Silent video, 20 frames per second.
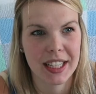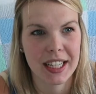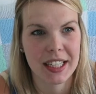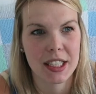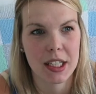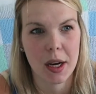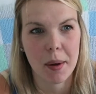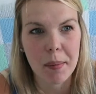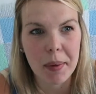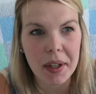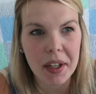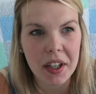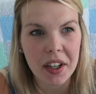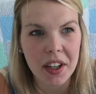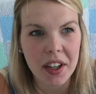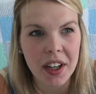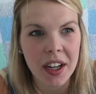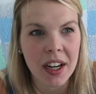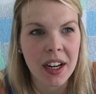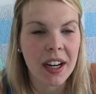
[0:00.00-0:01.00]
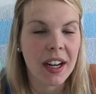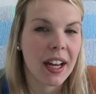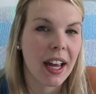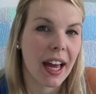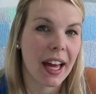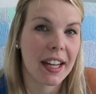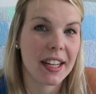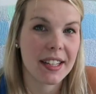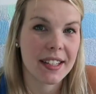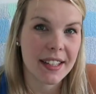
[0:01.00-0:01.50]
gets up here
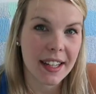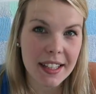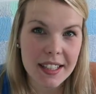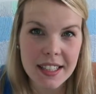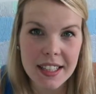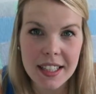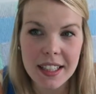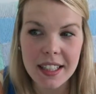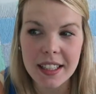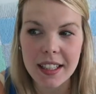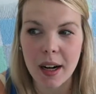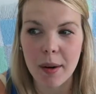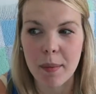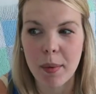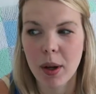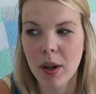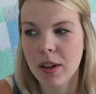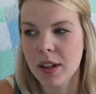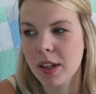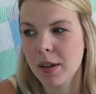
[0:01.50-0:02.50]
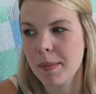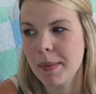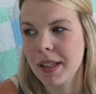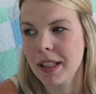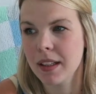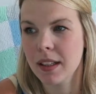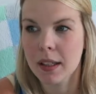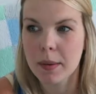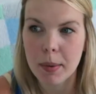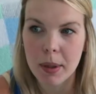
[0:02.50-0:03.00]
and does it, I'm probably going to be
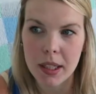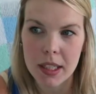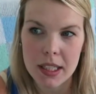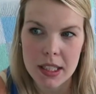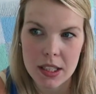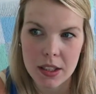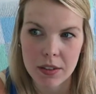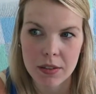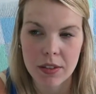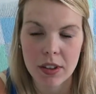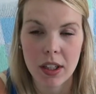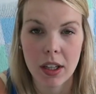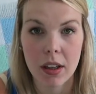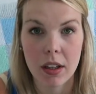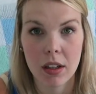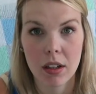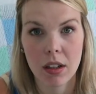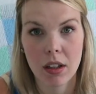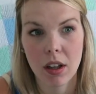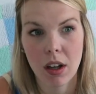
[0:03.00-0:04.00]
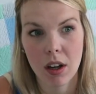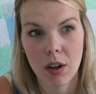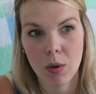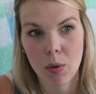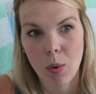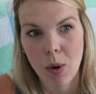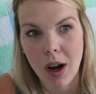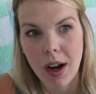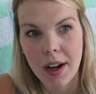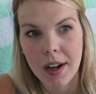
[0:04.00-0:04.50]
laboring still for another long
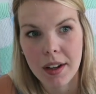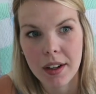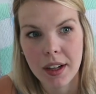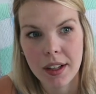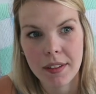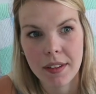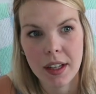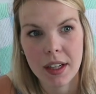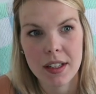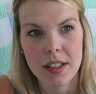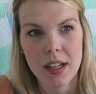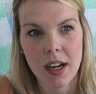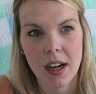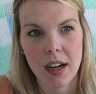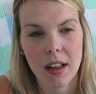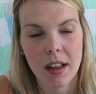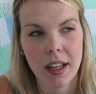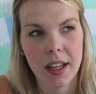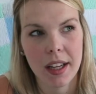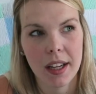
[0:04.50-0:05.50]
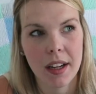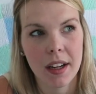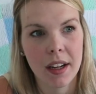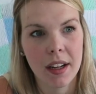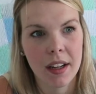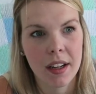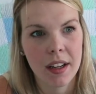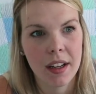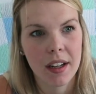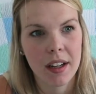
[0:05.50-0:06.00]
while, and then it's kind of like,
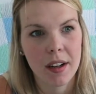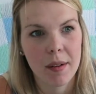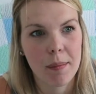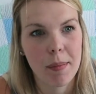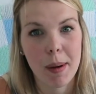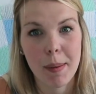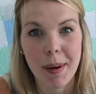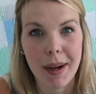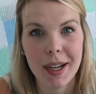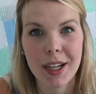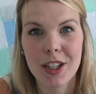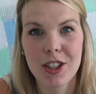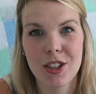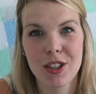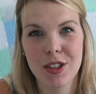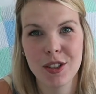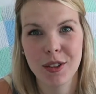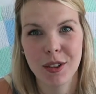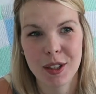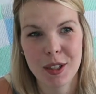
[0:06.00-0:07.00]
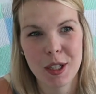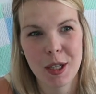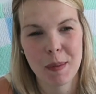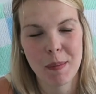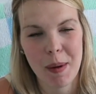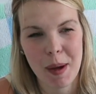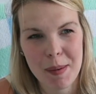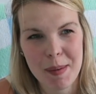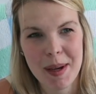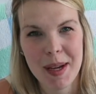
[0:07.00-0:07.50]
maybe I can just do this, like
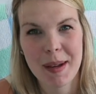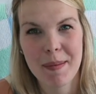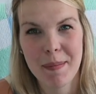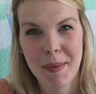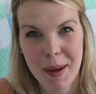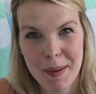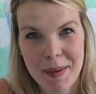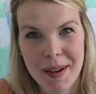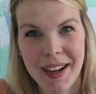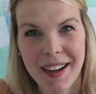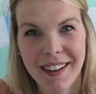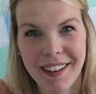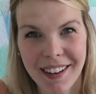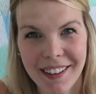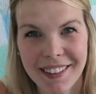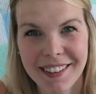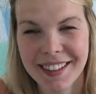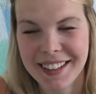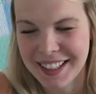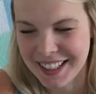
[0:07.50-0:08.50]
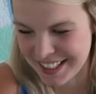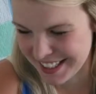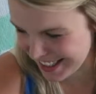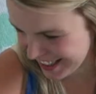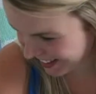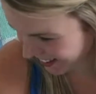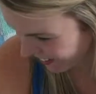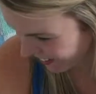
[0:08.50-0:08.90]
maybe I got this, you